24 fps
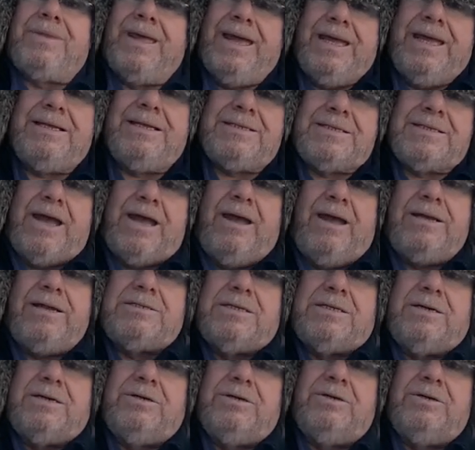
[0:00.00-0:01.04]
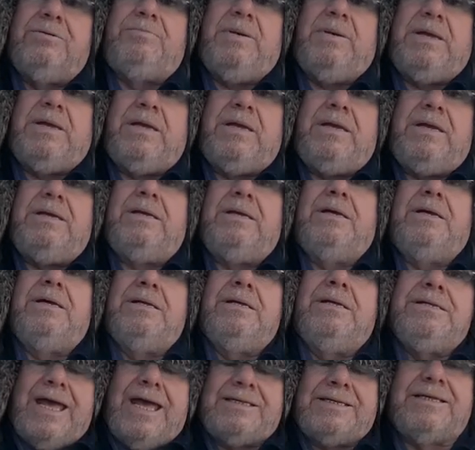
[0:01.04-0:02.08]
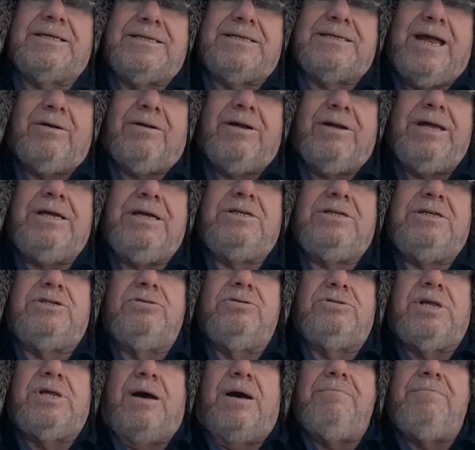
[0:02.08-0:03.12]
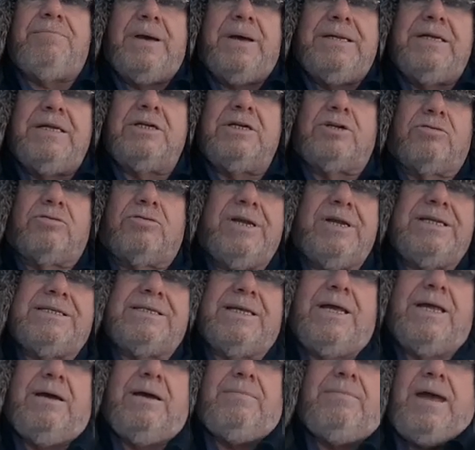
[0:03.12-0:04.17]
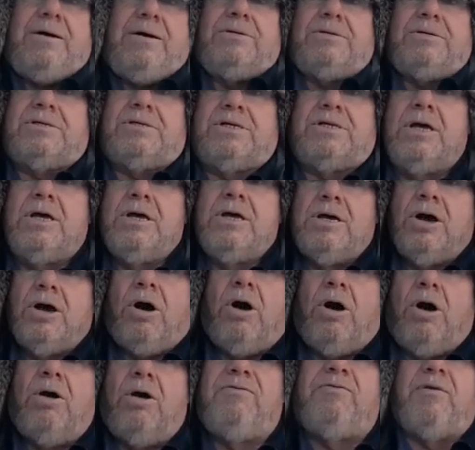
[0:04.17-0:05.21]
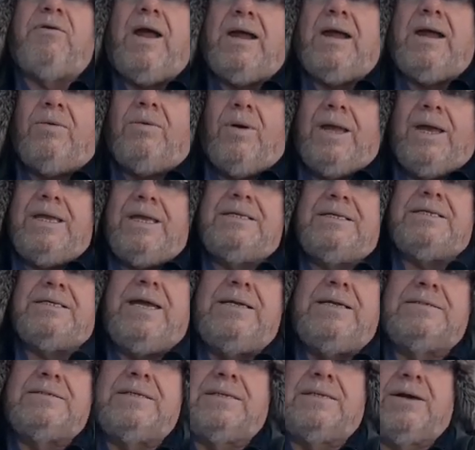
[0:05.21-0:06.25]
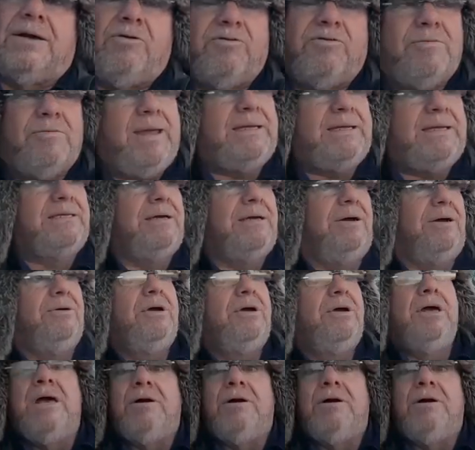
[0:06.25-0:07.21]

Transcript: it's going to be necessary to dump an increasing amount of frack waste into the Gulf of Mexico.